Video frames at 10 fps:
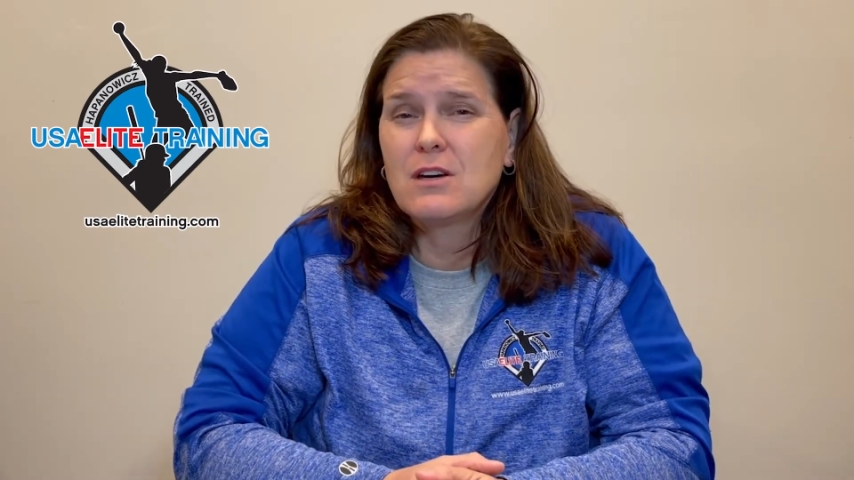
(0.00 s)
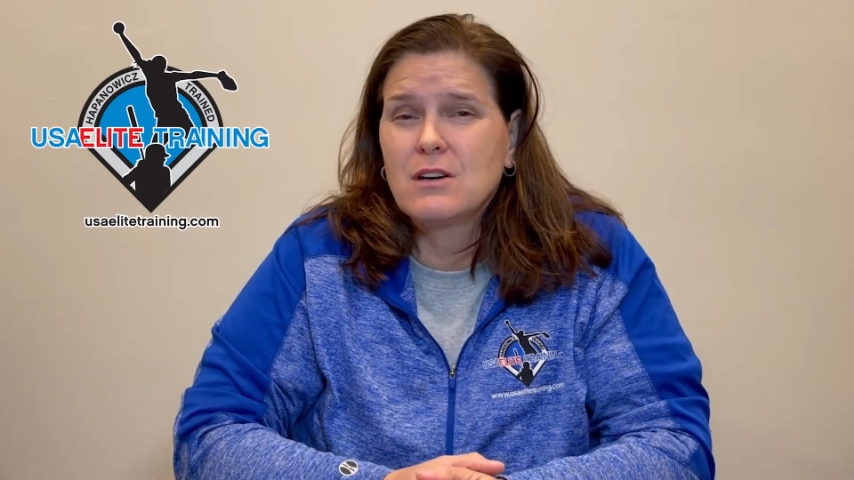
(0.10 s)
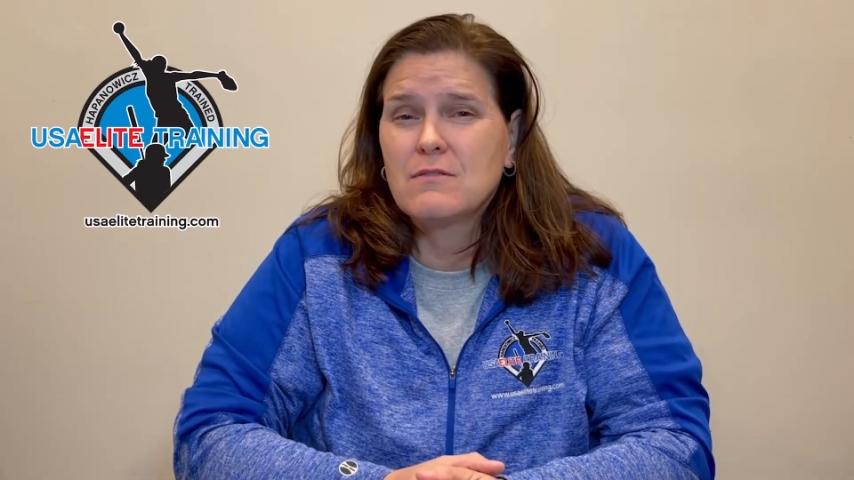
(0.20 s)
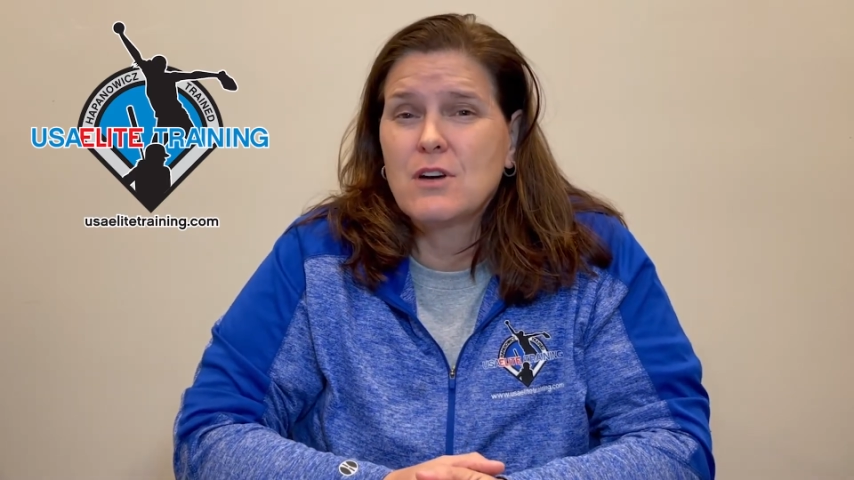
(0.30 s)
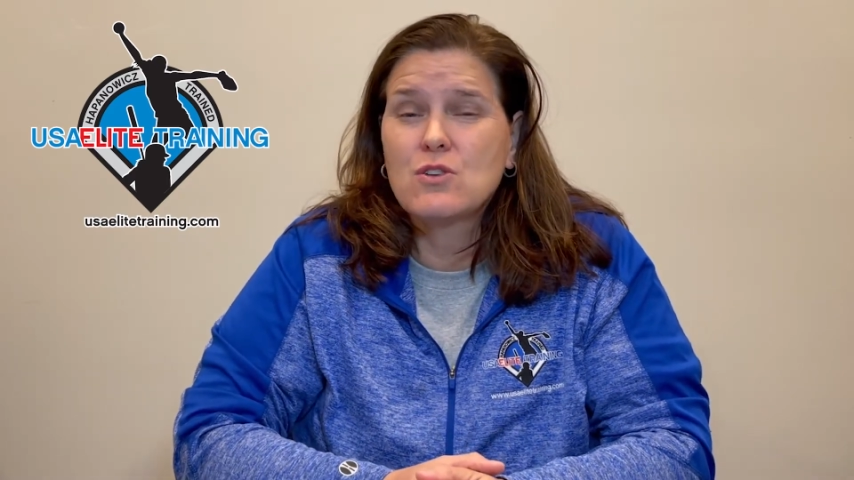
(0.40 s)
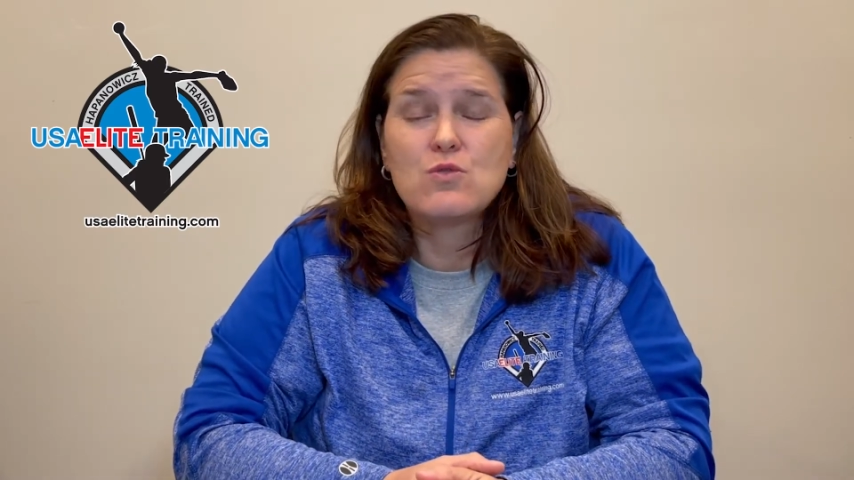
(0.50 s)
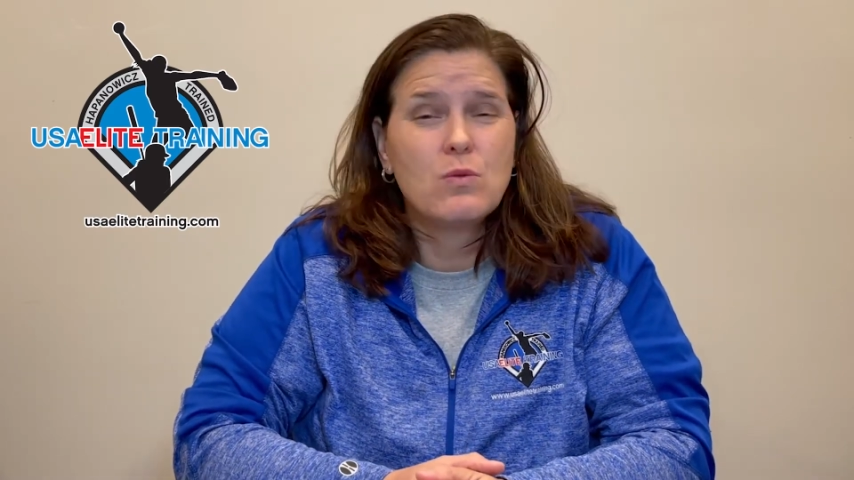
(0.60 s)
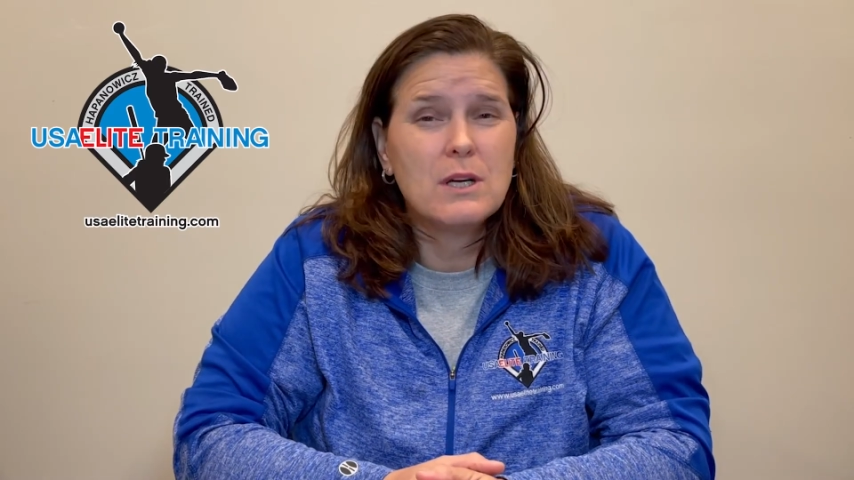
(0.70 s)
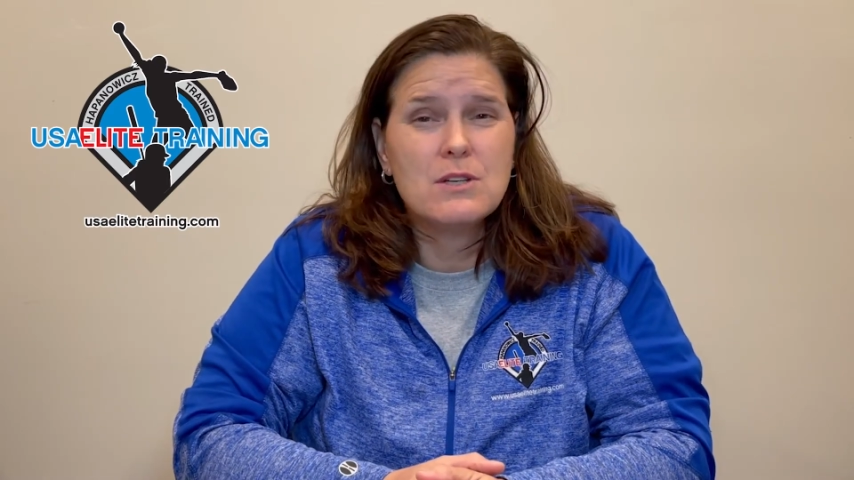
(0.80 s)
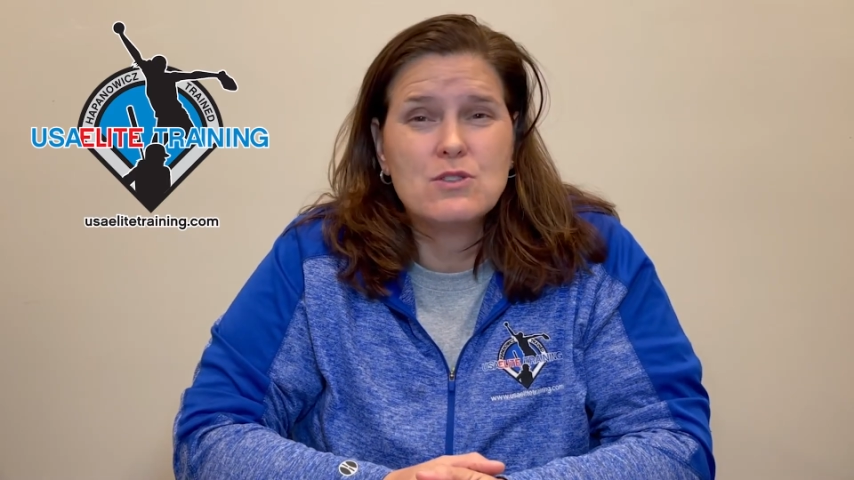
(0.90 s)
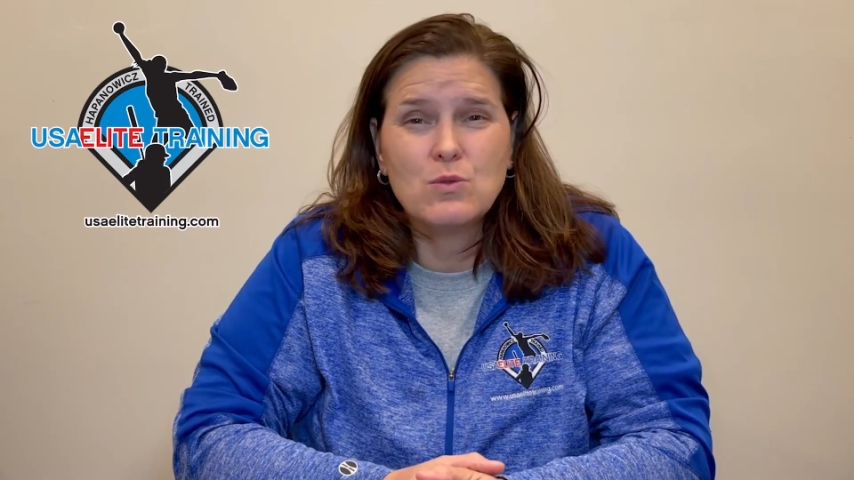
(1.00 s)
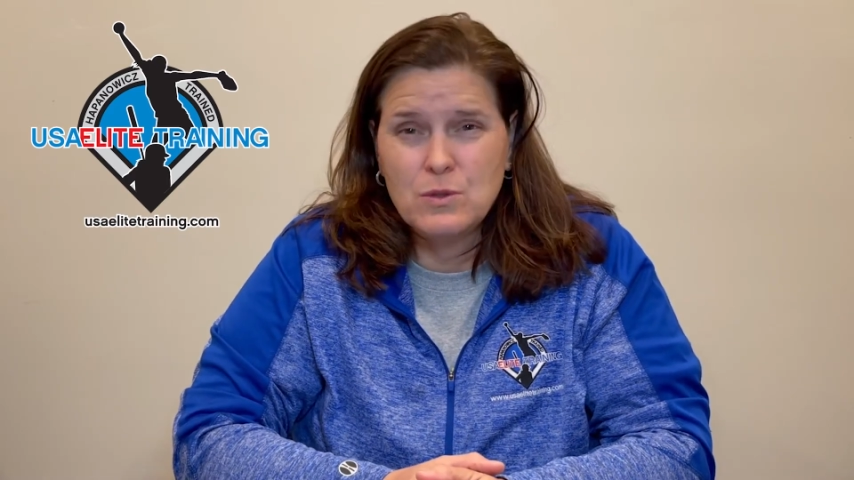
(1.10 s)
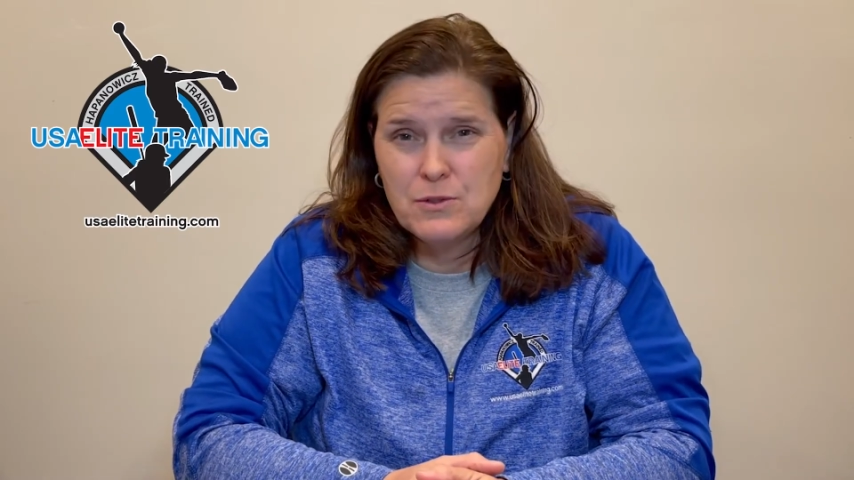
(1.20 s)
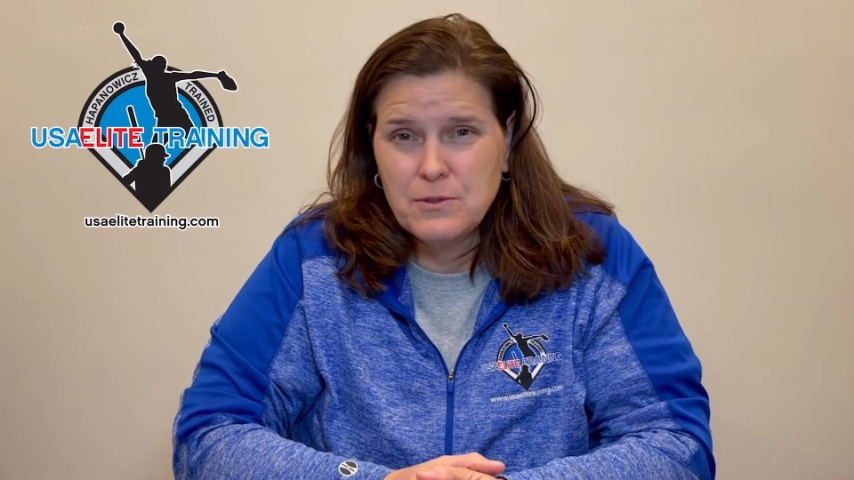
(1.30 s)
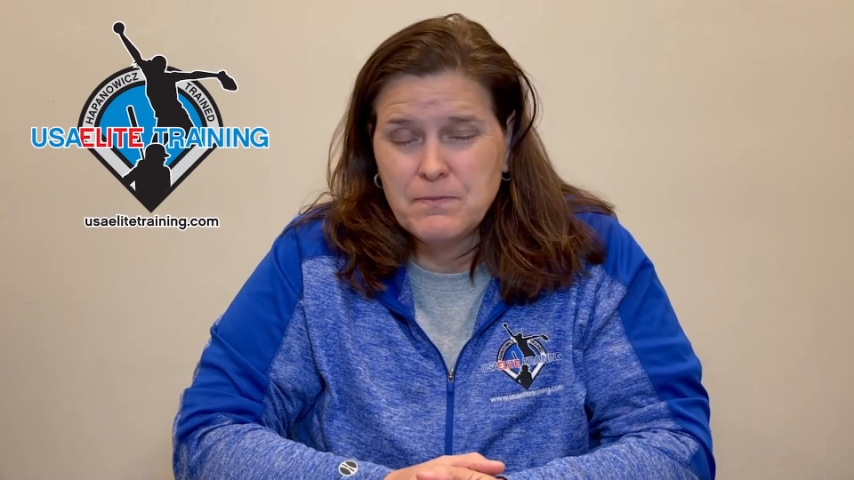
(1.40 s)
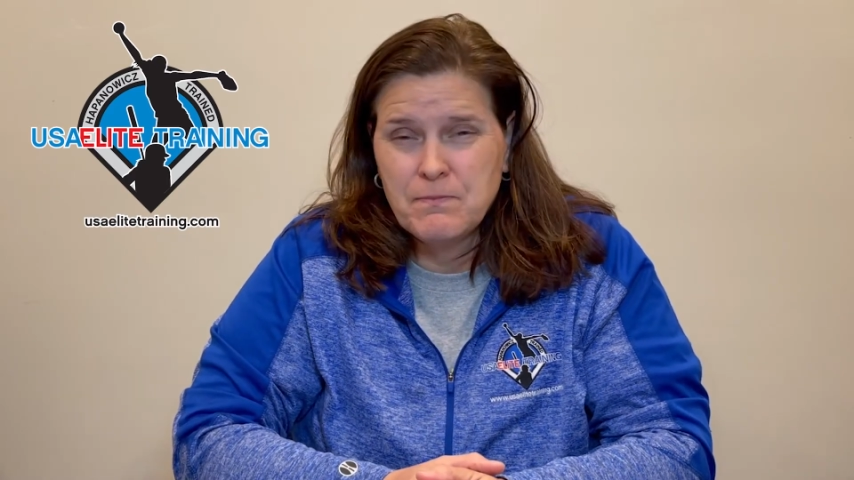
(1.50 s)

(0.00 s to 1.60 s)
of 20 schools.